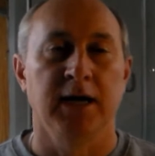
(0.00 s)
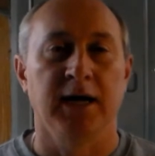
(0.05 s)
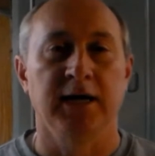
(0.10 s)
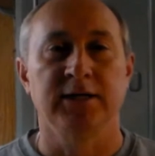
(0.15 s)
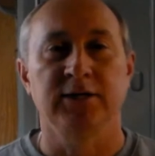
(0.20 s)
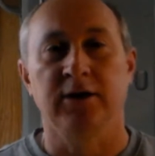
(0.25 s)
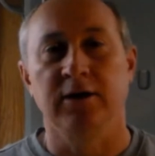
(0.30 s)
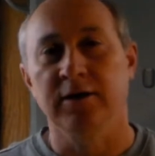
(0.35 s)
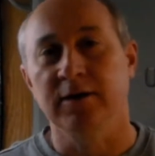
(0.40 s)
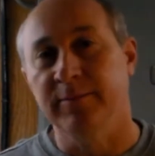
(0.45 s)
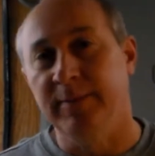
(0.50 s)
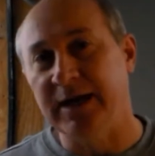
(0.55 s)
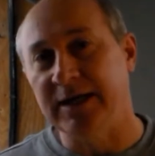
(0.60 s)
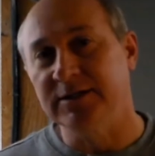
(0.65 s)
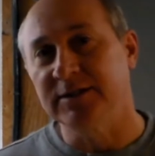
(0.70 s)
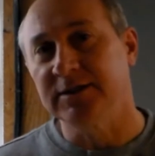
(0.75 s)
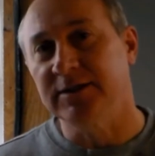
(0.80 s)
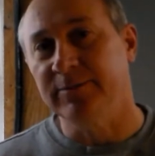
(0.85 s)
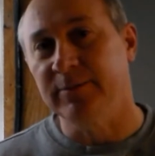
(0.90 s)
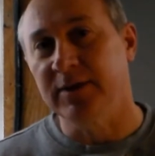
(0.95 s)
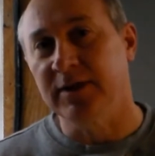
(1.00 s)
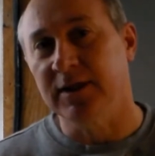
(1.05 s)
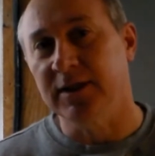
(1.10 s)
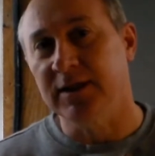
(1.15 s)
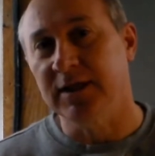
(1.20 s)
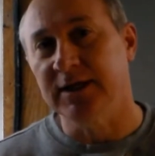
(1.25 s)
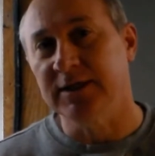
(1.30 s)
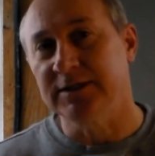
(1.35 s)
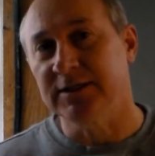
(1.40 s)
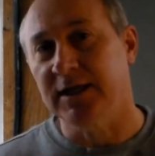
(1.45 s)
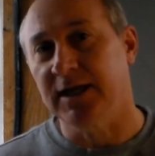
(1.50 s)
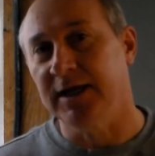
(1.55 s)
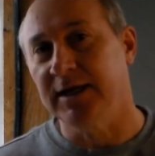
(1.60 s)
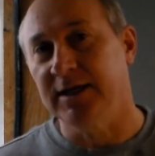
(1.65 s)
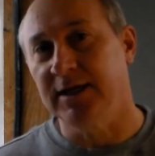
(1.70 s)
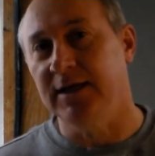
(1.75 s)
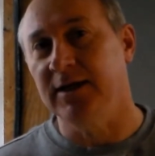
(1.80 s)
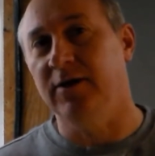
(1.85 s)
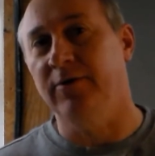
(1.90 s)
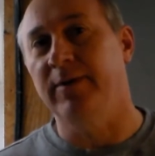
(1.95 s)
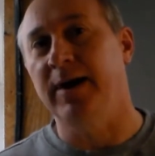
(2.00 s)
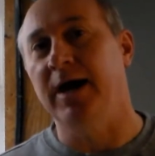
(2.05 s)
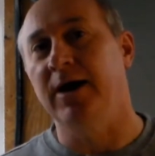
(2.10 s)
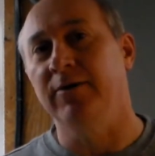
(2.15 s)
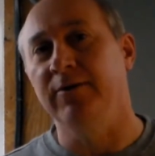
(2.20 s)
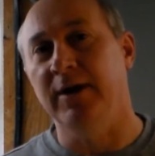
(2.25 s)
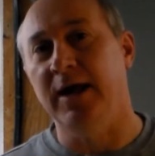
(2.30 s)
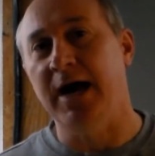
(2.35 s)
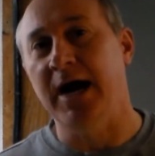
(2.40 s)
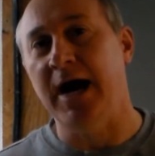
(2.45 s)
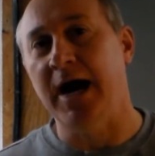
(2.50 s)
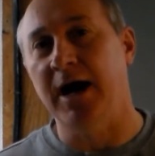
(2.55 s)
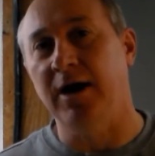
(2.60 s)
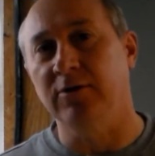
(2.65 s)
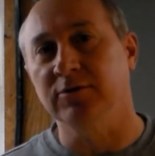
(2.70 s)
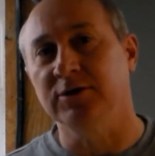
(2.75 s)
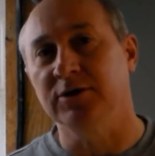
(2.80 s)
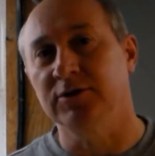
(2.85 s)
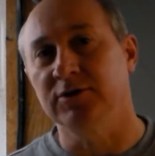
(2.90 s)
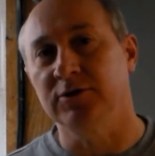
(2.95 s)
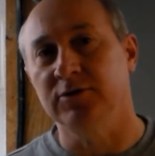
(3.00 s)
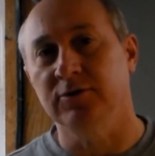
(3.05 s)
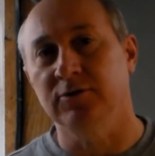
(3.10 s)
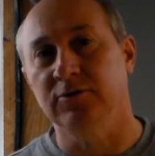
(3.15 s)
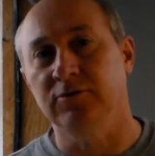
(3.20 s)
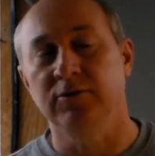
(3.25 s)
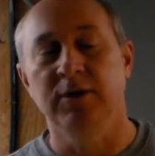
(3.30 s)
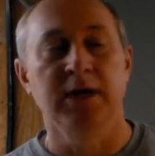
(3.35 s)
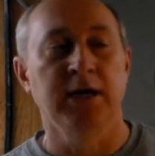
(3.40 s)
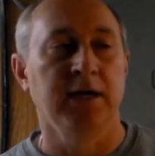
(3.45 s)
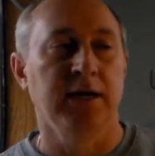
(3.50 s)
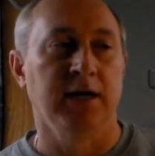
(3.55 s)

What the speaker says: I talked about some of the things that I did around the house to